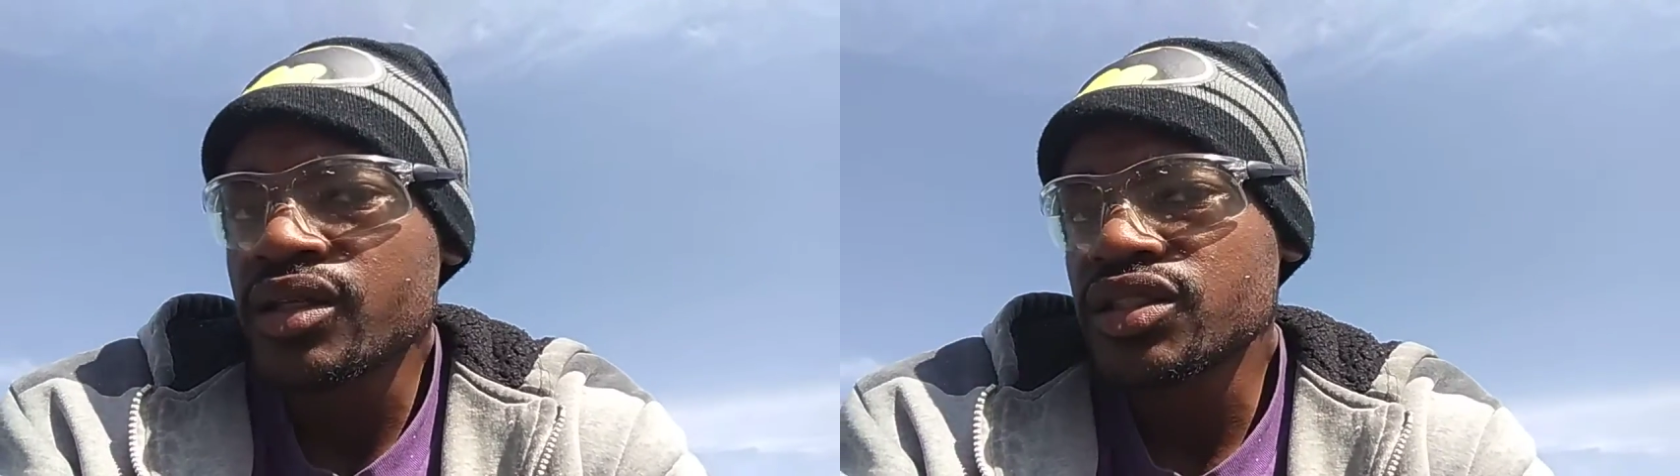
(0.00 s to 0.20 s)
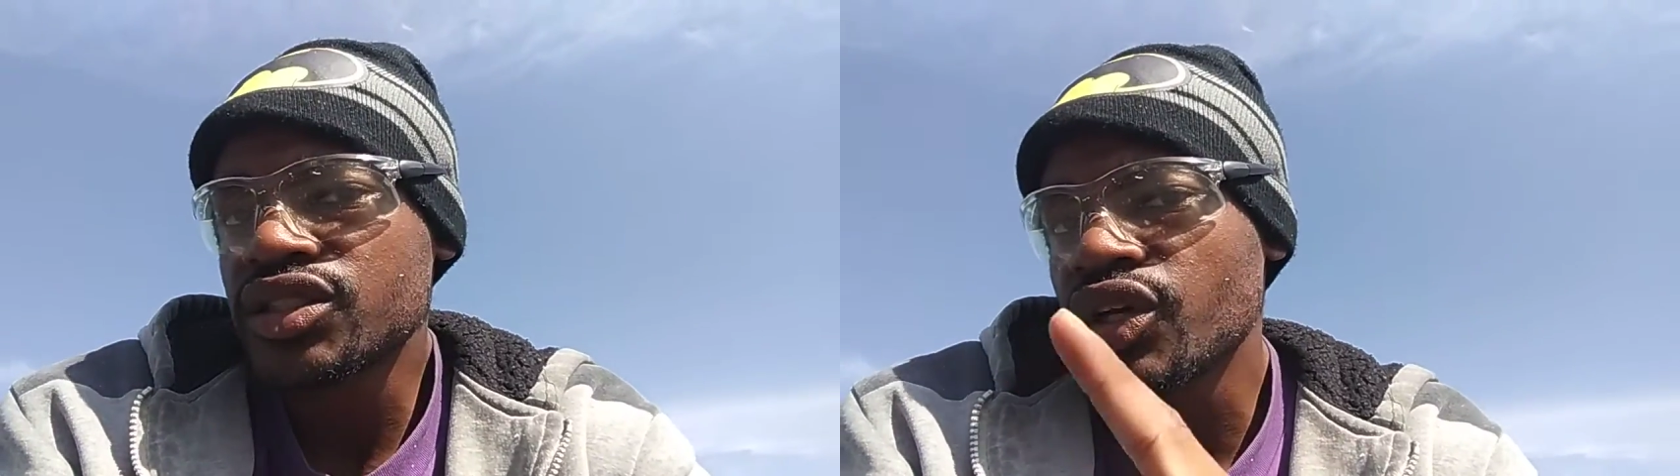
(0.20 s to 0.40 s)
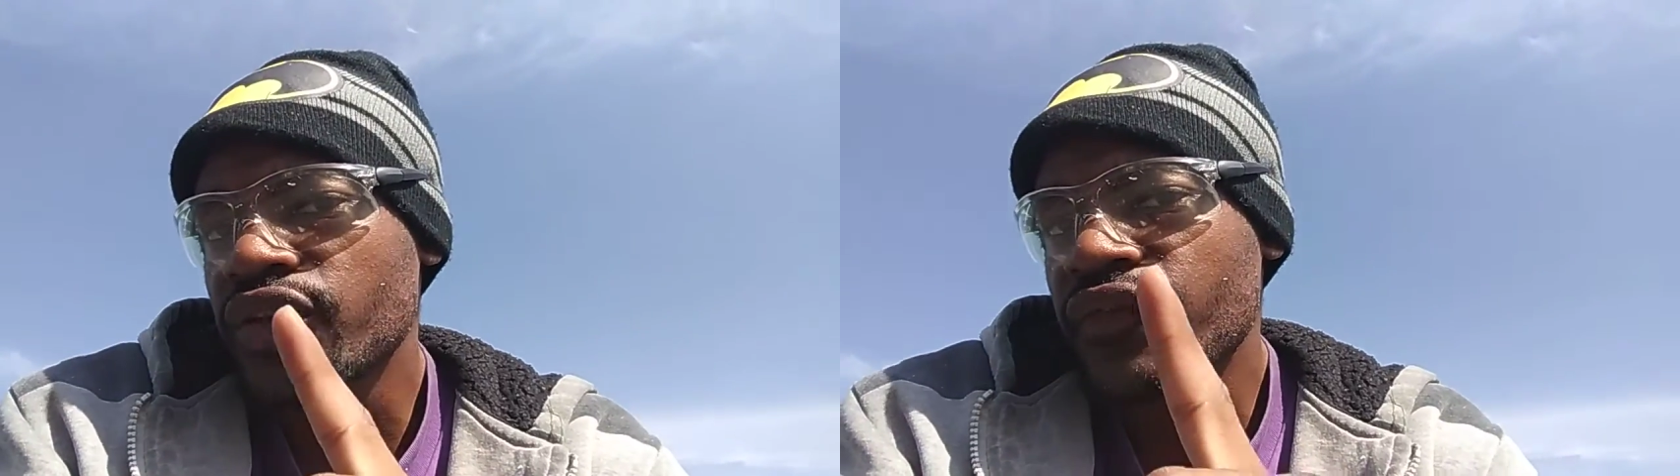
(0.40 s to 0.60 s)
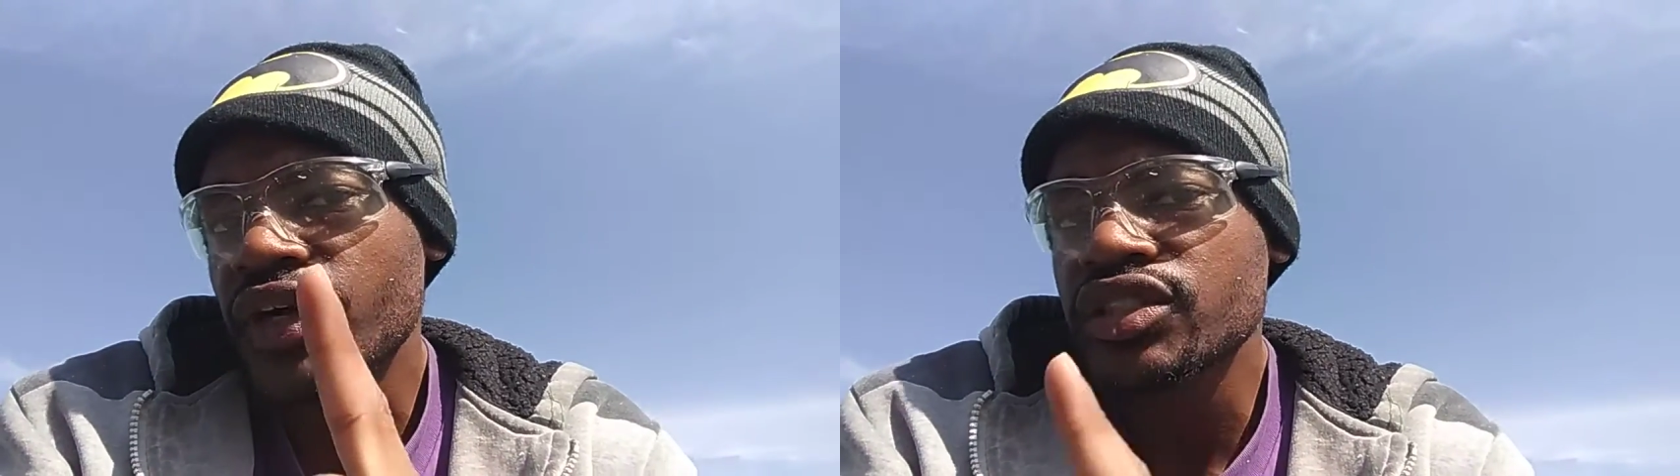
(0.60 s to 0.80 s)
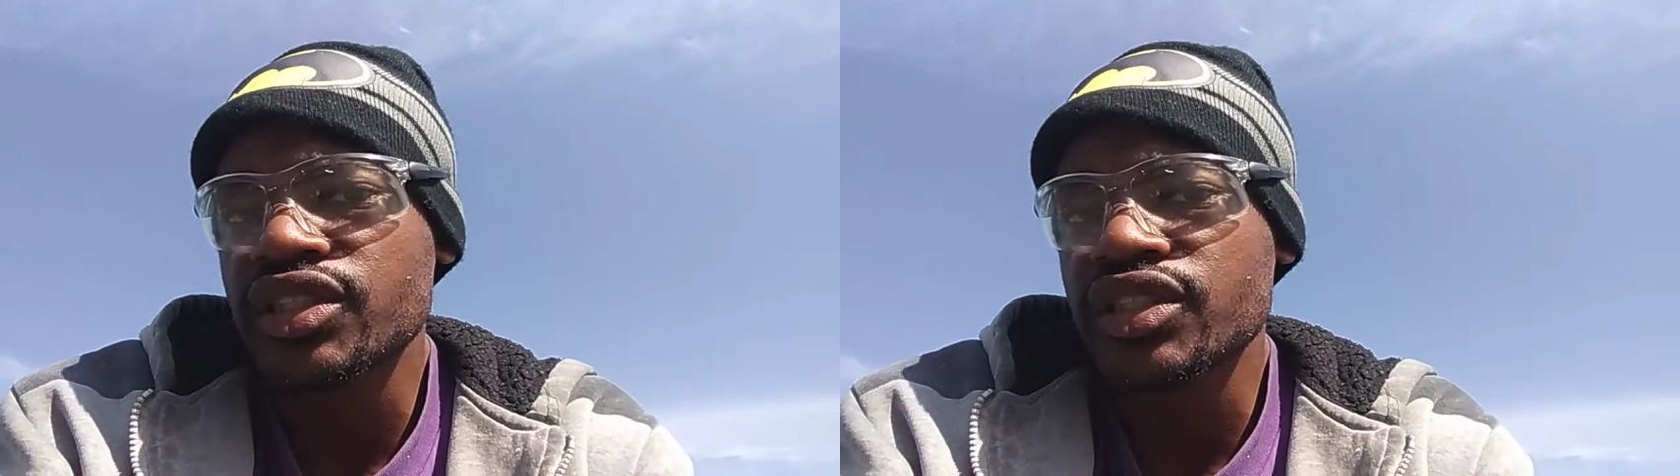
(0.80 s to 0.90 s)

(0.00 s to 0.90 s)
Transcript: So the first